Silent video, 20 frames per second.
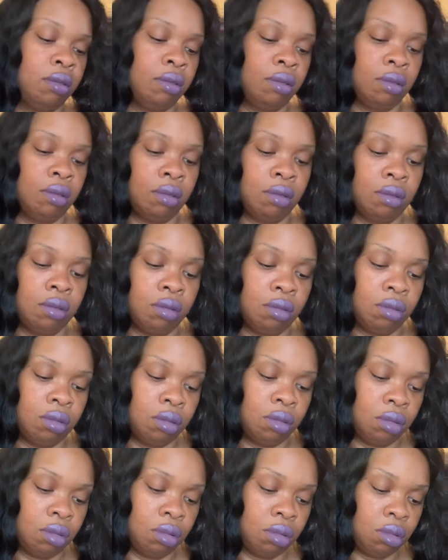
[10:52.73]

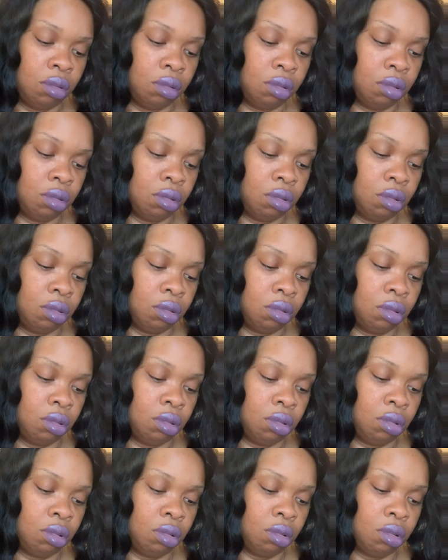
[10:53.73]

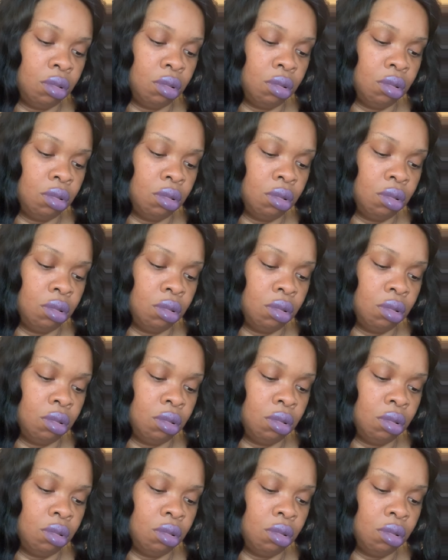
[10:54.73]
[no speech]